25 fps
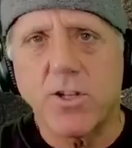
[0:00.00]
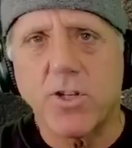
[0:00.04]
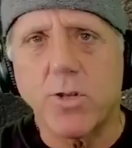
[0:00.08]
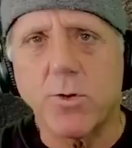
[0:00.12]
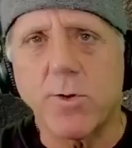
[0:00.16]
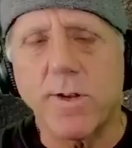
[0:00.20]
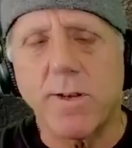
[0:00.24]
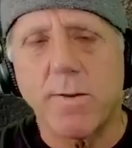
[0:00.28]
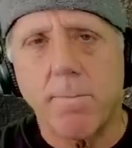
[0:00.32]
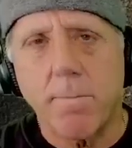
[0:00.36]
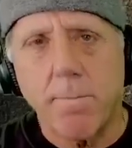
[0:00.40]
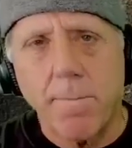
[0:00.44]

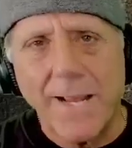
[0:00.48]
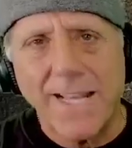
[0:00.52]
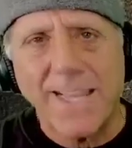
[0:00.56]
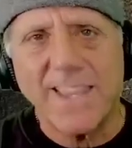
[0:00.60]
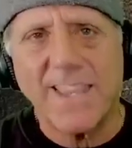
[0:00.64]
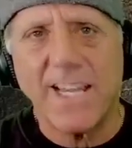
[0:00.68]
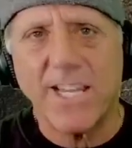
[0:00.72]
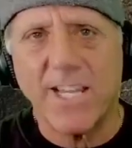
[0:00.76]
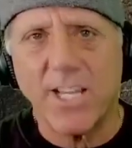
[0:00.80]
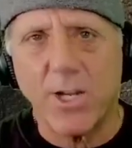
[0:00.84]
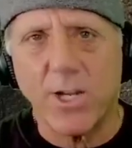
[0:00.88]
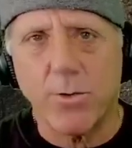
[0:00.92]
to
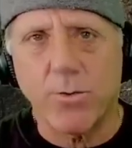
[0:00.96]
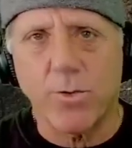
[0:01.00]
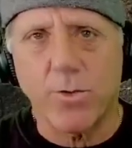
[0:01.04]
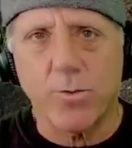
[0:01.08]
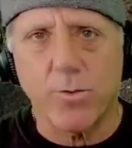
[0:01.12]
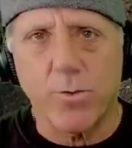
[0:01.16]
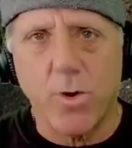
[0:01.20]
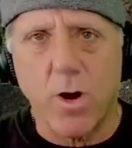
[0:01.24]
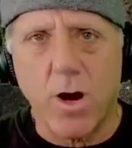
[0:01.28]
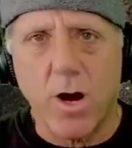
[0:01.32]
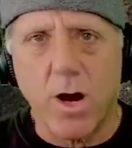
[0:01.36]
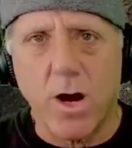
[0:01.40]
admit that you were
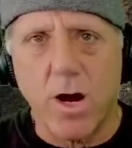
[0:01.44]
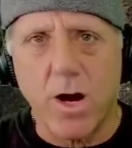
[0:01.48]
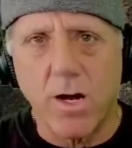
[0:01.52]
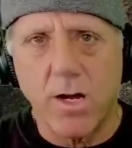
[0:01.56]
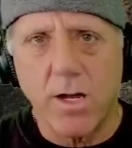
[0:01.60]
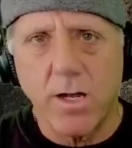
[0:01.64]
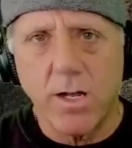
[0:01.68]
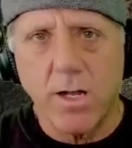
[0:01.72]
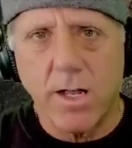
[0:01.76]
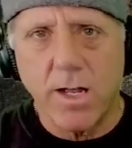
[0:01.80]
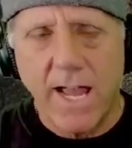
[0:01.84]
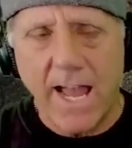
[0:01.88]

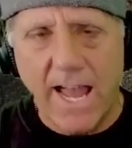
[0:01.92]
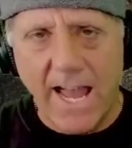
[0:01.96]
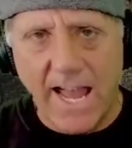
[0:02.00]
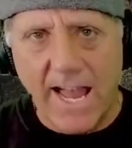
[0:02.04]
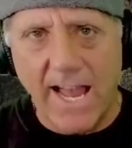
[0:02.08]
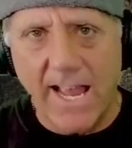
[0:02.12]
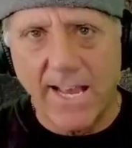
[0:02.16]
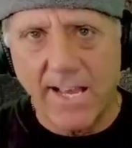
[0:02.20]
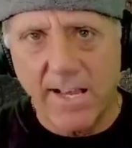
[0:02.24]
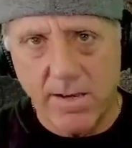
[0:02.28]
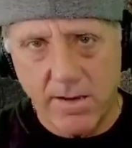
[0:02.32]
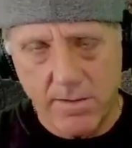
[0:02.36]
wrong
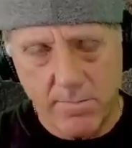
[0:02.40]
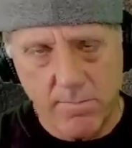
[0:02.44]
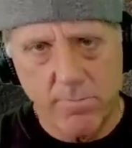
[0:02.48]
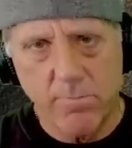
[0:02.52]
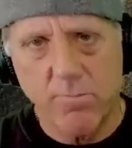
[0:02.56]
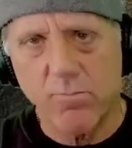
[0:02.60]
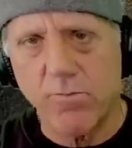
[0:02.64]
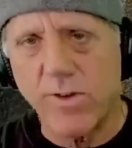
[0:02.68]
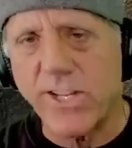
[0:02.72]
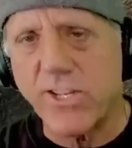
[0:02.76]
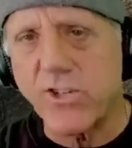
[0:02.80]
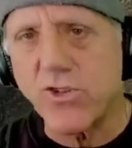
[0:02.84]
and
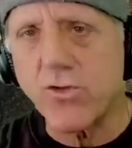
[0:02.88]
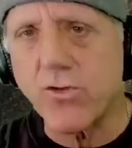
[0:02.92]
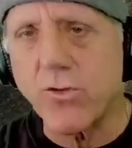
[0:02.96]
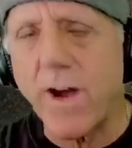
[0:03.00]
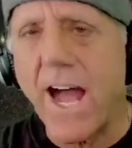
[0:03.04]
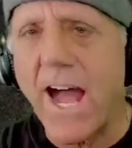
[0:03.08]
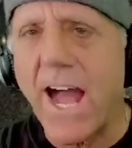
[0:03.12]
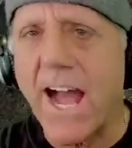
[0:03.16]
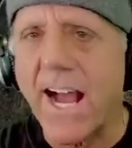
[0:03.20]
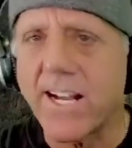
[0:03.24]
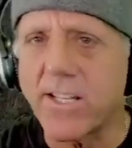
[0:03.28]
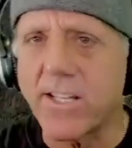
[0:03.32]

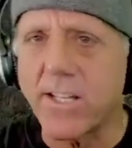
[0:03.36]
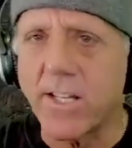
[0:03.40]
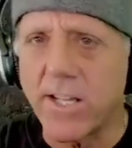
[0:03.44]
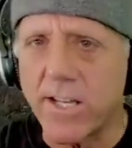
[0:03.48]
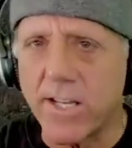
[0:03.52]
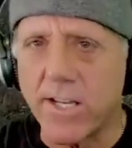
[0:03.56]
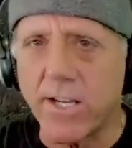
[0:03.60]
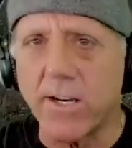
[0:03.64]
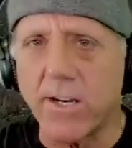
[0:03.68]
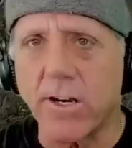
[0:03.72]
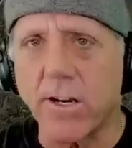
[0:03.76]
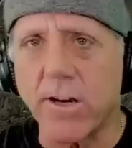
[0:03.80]
retract
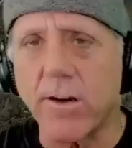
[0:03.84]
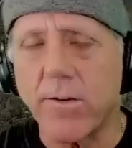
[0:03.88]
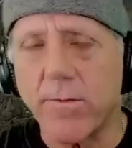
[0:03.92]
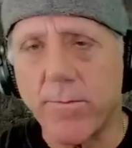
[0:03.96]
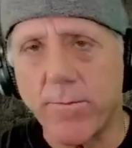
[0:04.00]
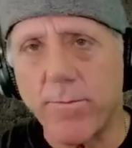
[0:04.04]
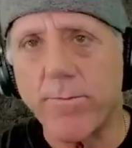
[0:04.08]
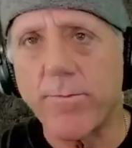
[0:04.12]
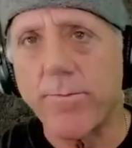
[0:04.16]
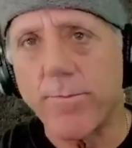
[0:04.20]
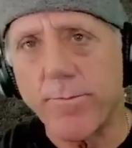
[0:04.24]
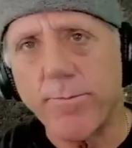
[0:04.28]
your,
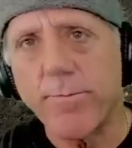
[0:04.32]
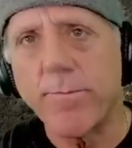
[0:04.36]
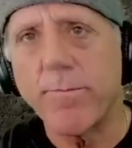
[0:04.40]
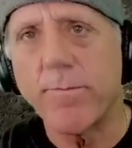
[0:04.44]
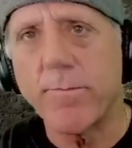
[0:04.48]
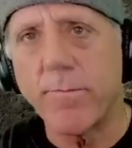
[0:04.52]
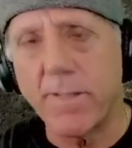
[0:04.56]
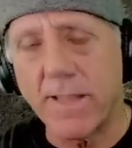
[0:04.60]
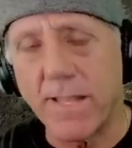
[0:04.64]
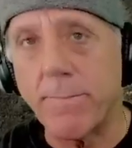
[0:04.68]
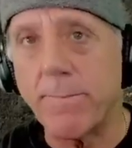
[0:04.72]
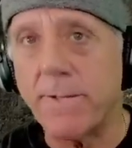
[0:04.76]

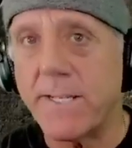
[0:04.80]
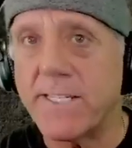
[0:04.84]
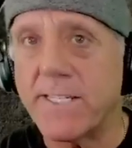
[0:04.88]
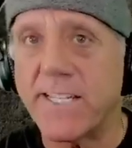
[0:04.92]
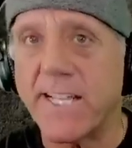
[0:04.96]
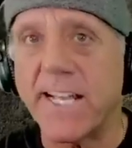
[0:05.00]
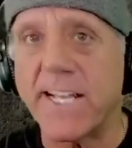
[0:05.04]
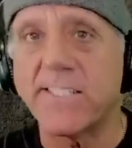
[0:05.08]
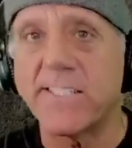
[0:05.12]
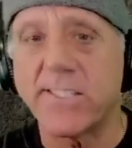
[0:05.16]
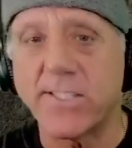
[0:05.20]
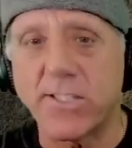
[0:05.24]
let me
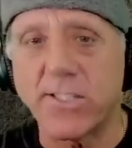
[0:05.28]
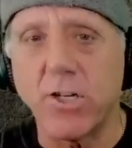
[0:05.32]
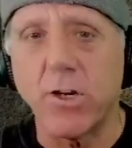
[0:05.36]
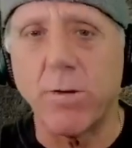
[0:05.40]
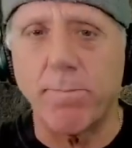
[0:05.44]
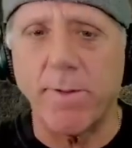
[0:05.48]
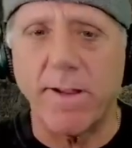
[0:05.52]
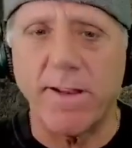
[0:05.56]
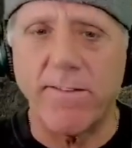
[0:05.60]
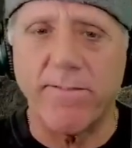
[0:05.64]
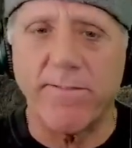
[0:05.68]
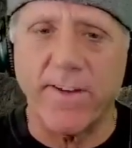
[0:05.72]
say,
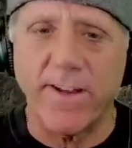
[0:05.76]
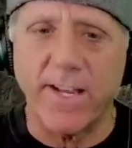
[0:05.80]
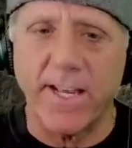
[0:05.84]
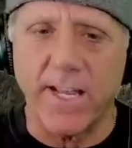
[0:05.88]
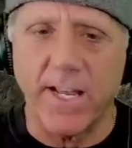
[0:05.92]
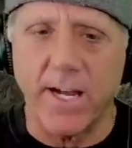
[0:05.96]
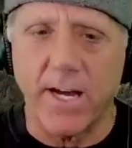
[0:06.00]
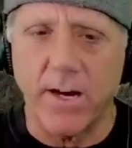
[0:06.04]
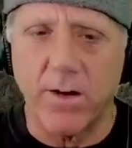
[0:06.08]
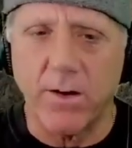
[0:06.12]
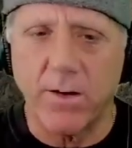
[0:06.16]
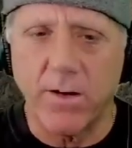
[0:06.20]
stupid
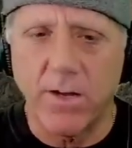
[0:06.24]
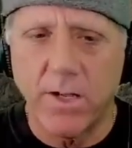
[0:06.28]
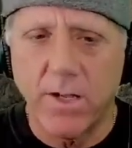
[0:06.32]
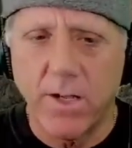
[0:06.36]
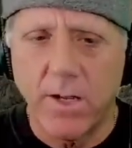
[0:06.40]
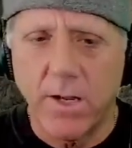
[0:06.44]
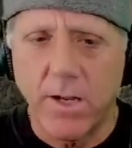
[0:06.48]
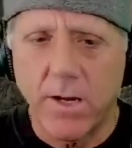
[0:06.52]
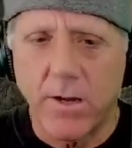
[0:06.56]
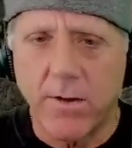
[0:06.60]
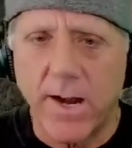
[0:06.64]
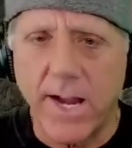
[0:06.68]
video,
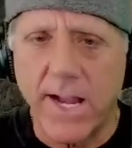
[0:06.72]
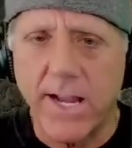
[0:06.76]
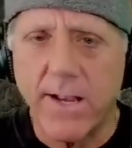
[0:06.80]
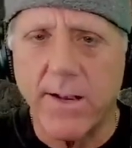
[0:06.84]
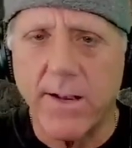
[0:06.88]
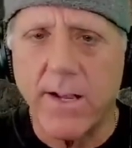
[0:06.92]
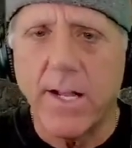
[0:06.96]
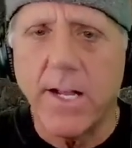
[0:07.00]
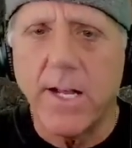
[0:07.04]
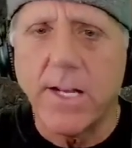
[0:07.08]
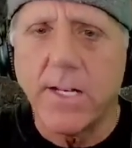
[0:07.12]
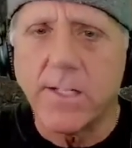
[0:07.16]
right?
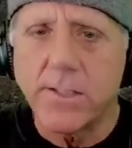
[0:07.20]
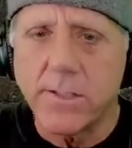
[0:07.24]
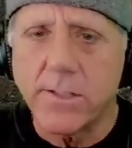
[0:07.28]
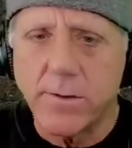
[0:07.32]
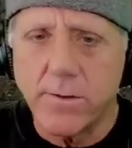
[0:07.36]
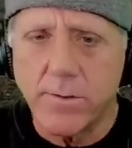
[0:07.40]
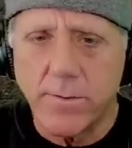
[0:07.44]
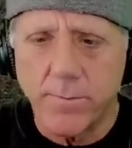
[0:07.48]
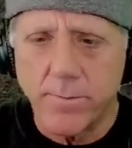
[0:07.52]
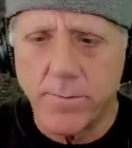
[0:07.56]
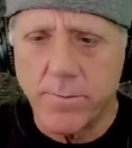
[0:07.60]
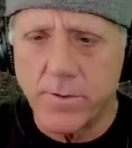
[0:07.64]

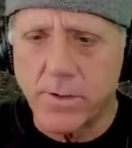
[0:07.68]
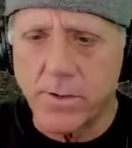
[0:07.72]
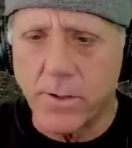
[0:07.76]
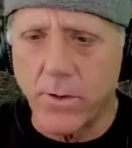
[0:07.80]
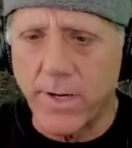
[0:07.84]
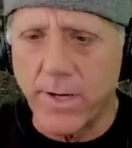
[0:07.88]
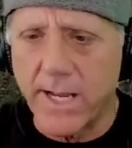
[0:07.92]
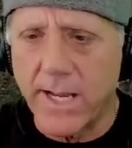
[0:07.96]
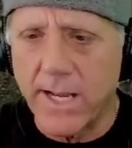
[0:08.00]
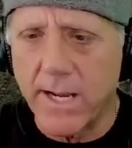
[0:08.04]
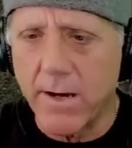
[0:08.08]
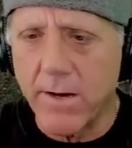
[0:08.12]

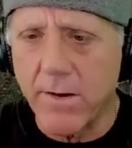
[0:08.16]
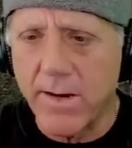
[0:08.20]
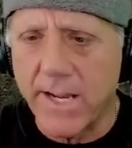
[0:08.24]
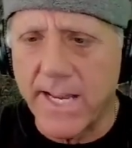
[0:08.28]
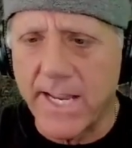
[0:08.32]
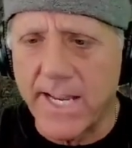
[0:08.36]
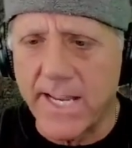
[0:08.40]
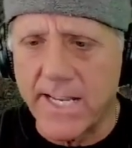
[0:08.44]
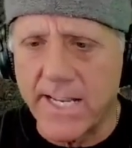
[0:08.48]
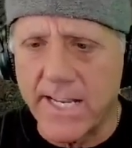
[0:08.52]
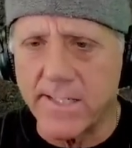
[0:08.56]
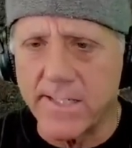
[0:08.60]
So here
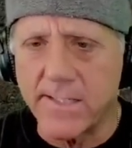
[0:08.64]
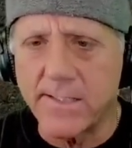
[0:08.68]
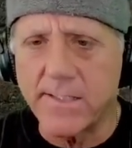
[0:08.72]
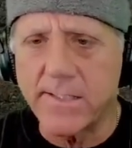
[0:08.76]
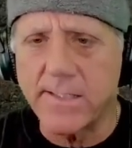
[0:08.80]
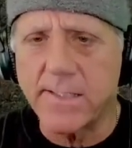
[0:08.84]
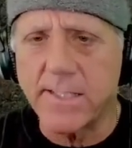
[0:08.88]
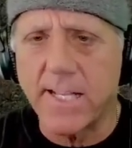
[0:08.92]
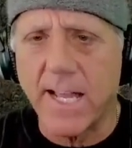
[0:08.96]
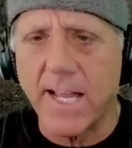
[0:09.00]
is